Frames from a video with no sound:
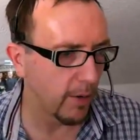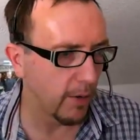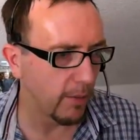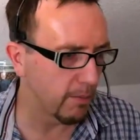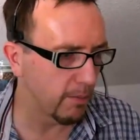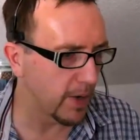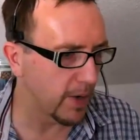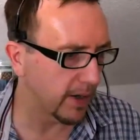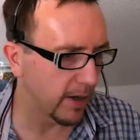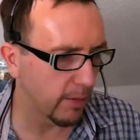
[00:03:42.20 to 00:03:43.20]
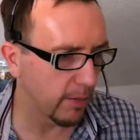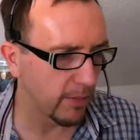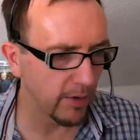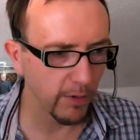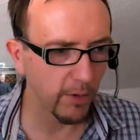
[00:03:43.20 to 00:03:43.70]
meeting the numbers
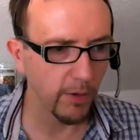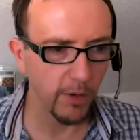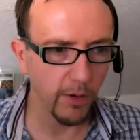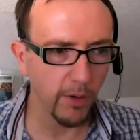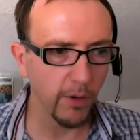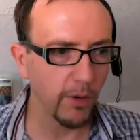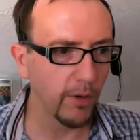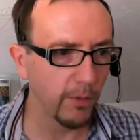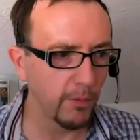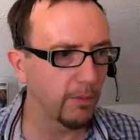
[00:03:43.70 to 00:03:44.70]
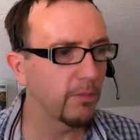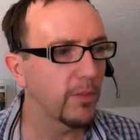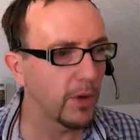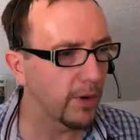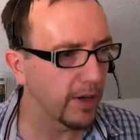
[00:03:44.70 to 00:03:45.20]
or
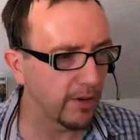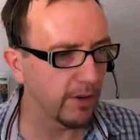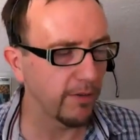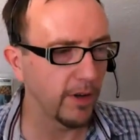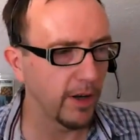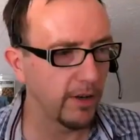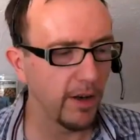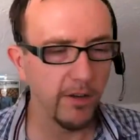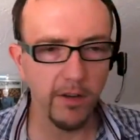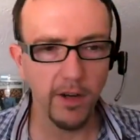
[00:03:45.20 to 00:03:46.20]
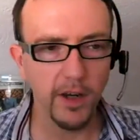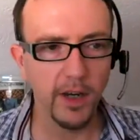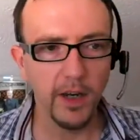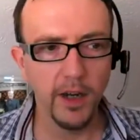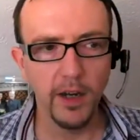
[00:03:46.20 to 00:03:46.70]
doing stuff that essentially